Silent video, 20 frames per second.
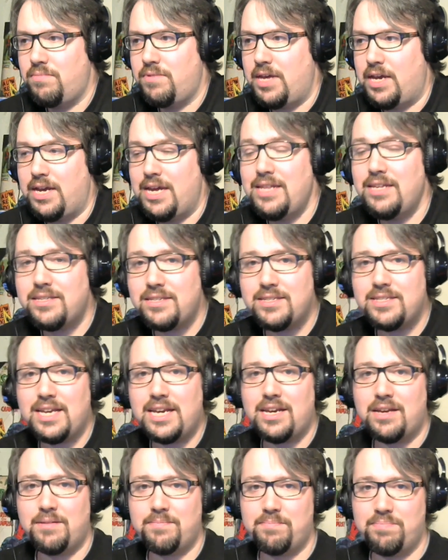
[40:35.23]
thing. And this is
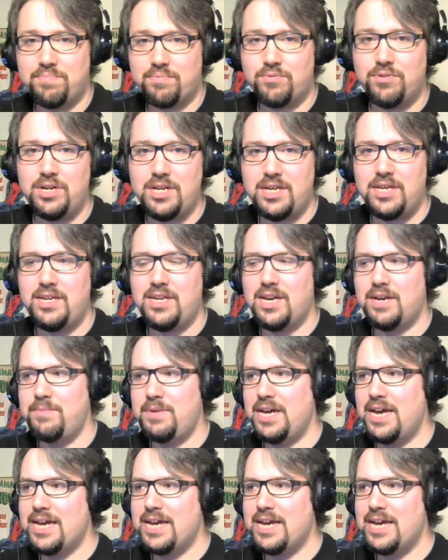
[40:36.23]
like a pretty, I mean,